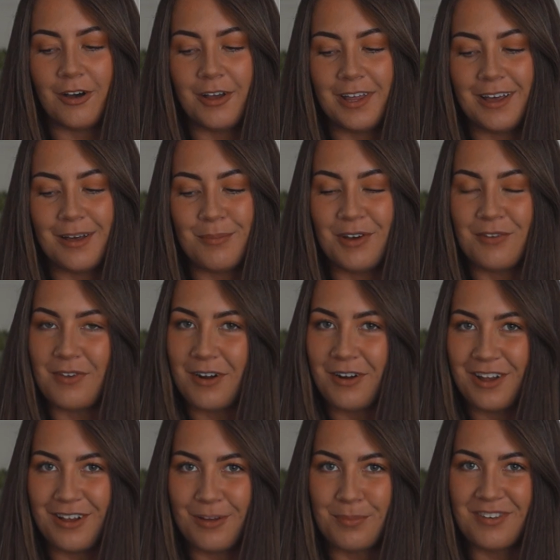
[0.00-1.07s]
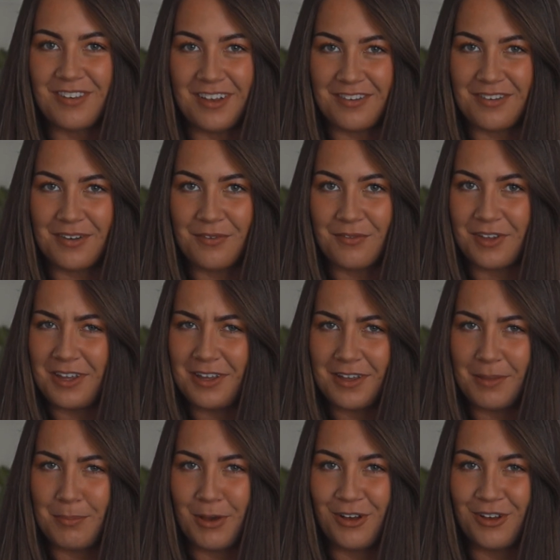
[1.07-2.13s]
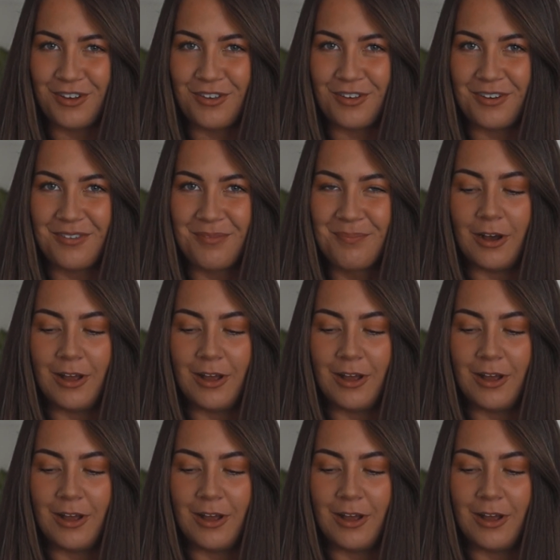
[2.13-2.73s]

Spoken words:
I am a very obsessive, geeky person.